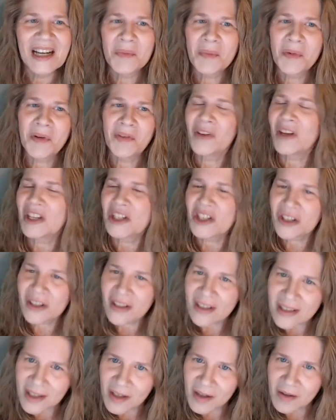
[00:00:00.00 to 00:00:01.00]

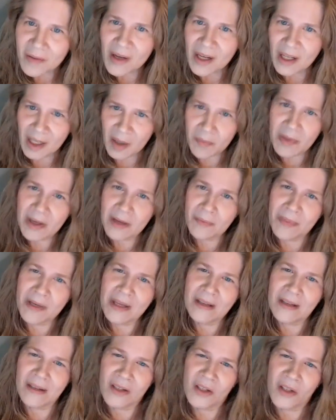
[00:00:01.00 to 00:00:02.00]
Professionalism, a
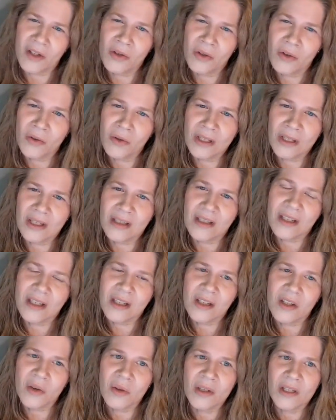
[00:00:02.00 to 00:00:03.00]
commitment to
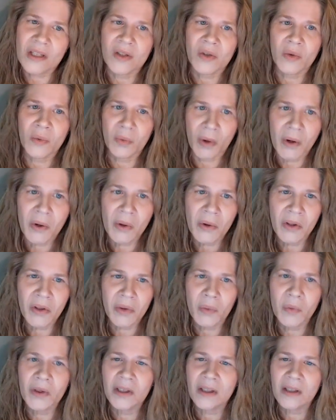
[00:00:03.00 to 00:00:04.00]
continuous growth
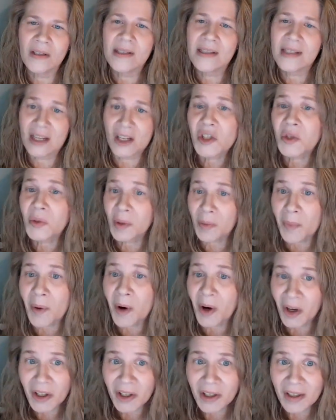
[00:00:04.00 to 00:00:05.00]
will set you
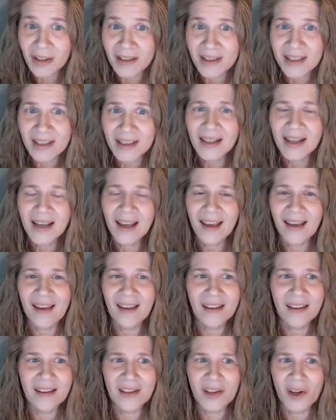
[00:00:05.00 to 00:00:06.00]
apart
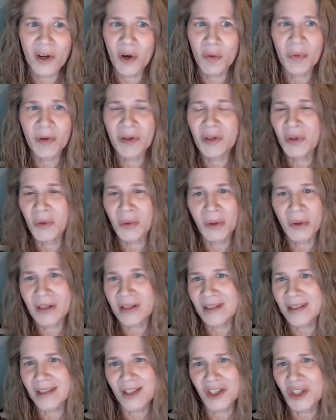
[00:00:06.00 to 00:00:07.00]
and open doors
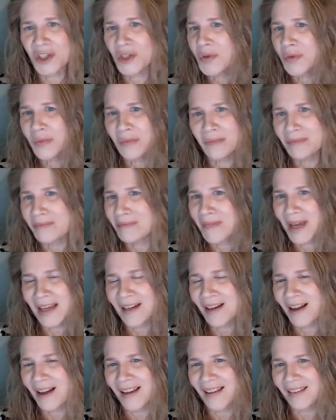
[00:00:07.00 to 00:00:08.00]
that you may
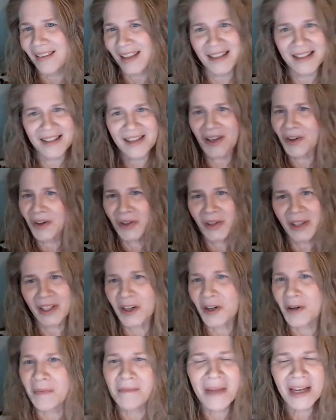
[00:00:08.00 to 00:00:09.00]
not, like I said
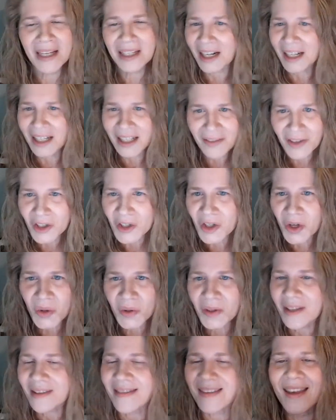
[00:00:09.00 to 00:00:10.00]
earlier, may not even know
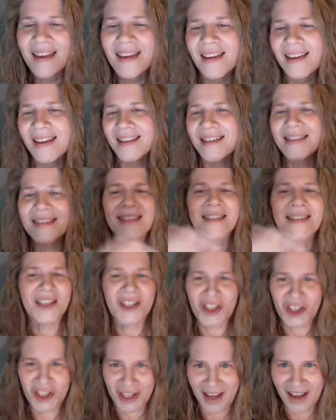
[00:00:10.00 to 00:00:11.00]
that they
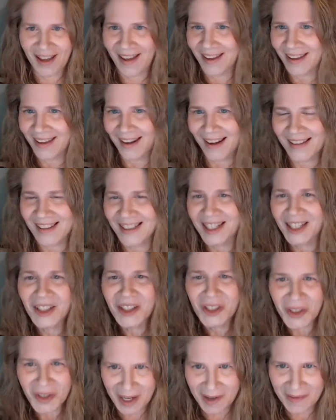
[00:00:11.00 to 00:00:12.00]
exist yet. I cannot tell
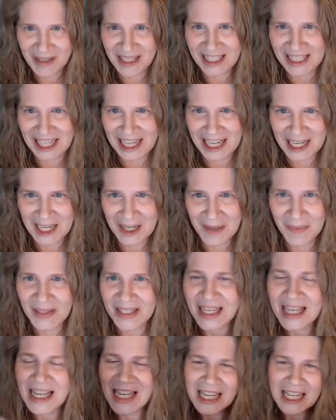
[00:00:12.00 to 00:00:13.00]
you how many times
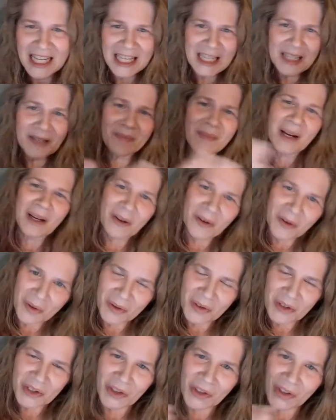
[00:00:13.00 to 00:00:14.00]
in my
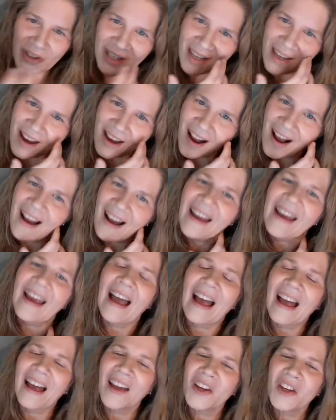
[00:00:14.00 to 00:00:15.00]
own journey I
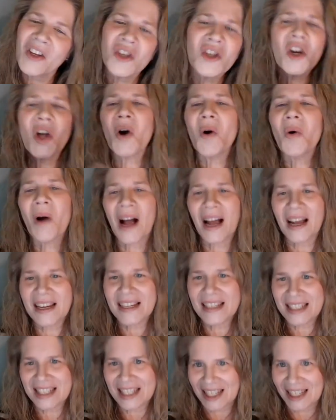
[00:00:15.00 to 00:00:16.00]
had no
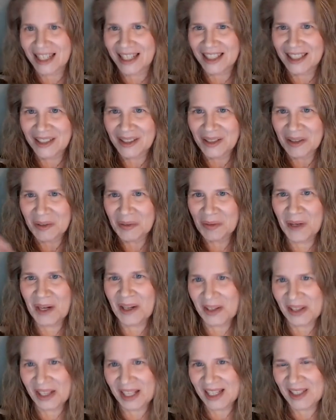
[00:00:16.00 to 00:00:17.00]
idea where
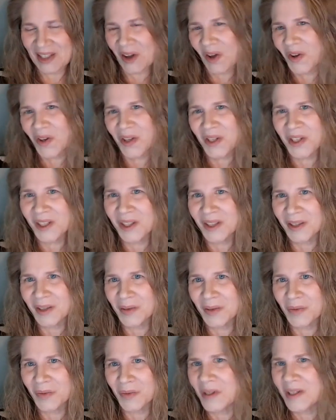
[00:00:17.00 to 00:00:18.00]
this all
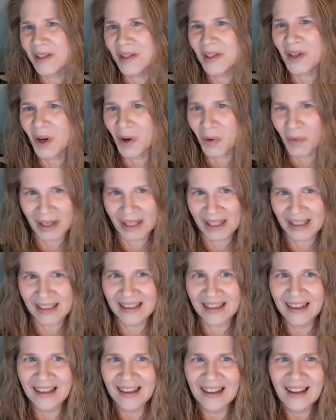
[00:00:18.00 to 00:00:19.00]
was going.
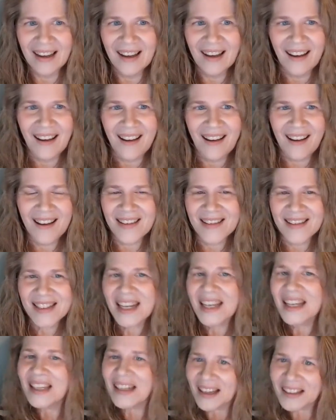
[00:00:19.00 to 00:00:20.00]
Stay
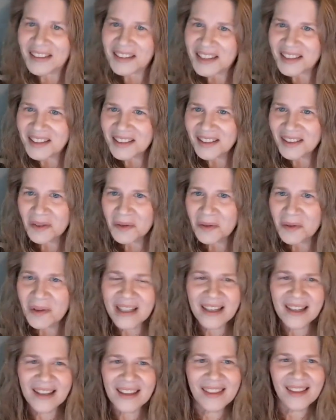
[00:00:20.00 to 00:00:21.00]
connected
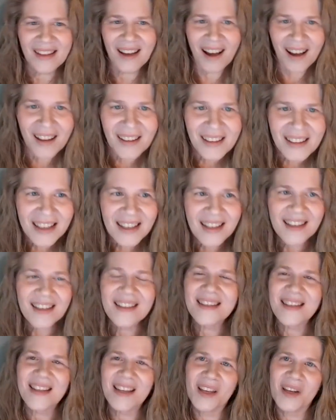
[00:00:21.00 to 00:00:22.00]
with
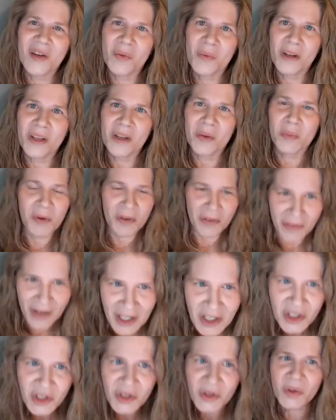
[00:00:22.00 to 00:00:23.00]
colleagues and with
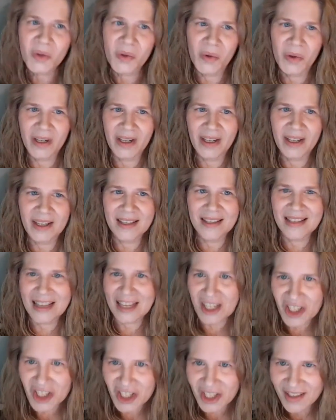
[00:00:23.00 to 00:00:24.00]
professional
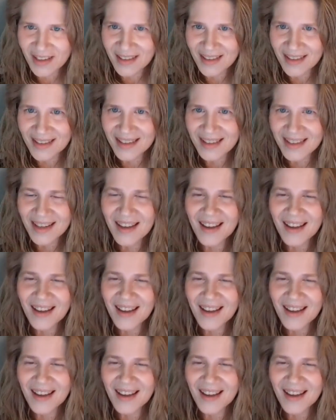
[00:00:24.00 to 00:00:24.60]
organizations.